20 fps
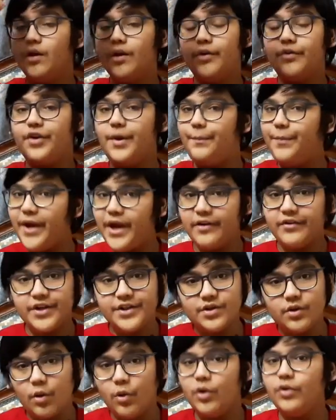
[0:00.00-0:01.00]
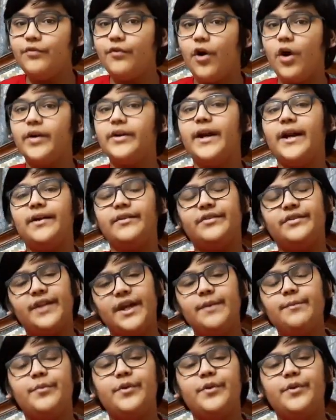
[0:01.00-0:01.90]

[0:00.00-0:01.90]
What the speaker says: repair his own wand and then